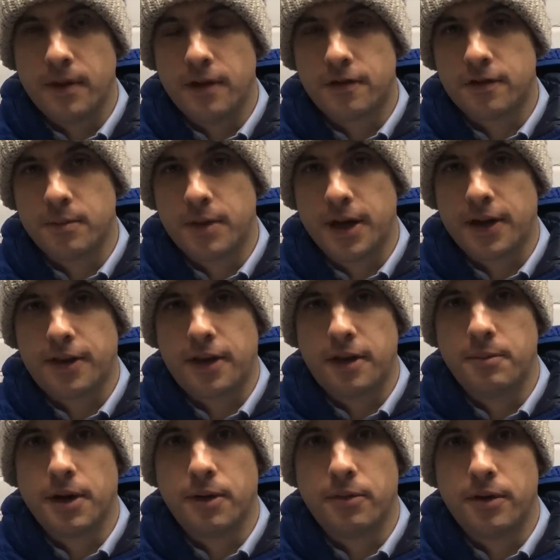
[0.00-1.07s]
is somebody I think
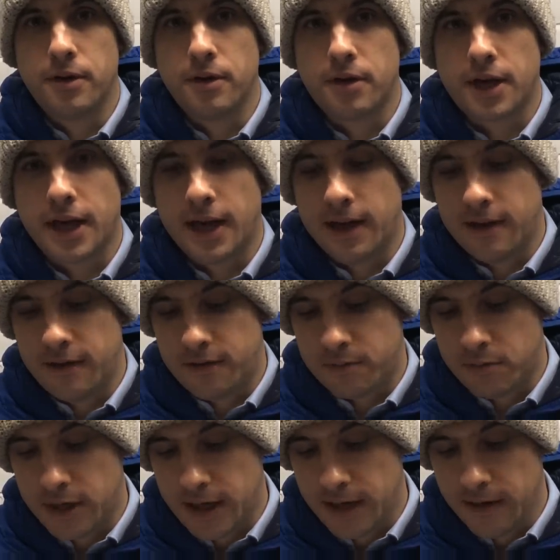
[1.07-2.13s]
you might want to look at as
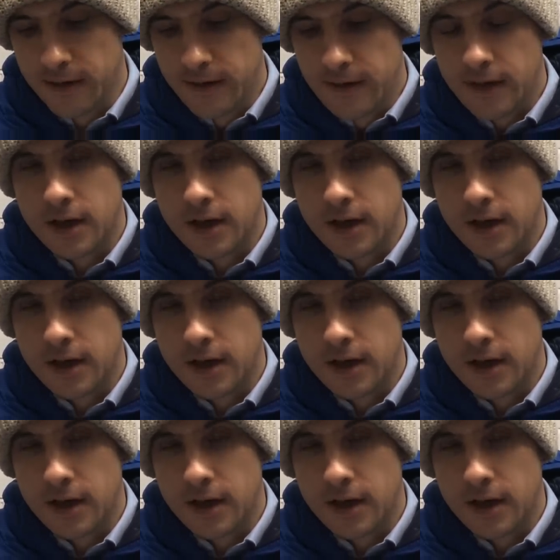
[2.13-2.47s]
well.